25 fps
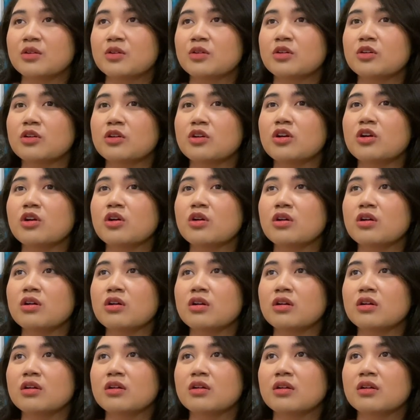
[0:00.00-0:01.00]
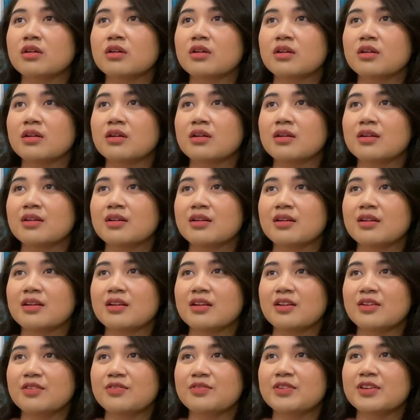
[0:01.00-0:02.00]
Cuckoo.
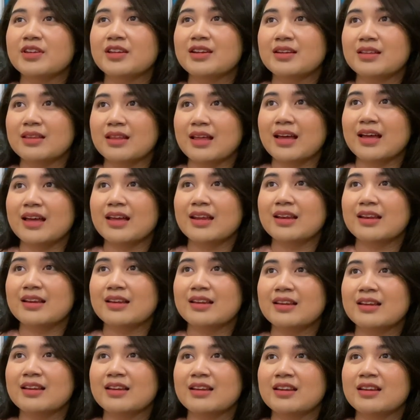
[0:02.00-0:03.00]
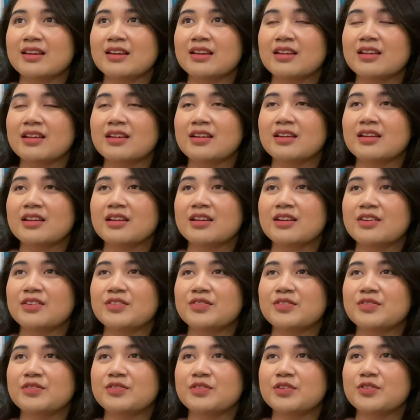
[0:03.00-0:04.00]
You hear that?
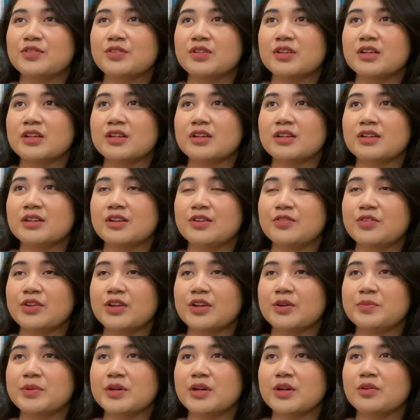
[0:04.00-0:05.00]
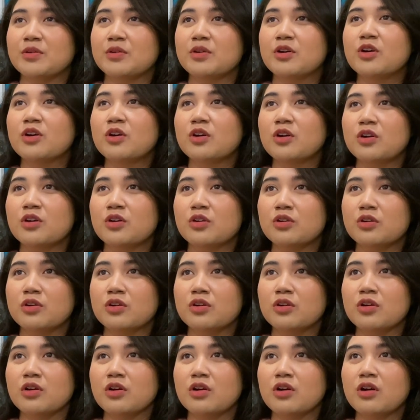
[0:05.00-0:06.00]
If you hear me go
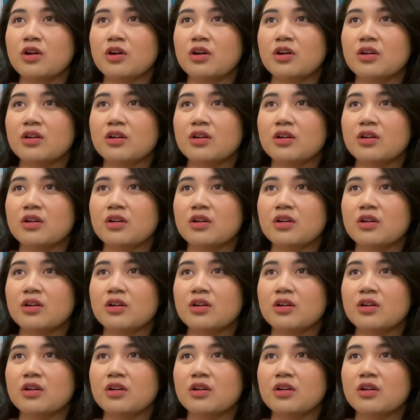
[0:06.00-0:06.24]
cuckoo.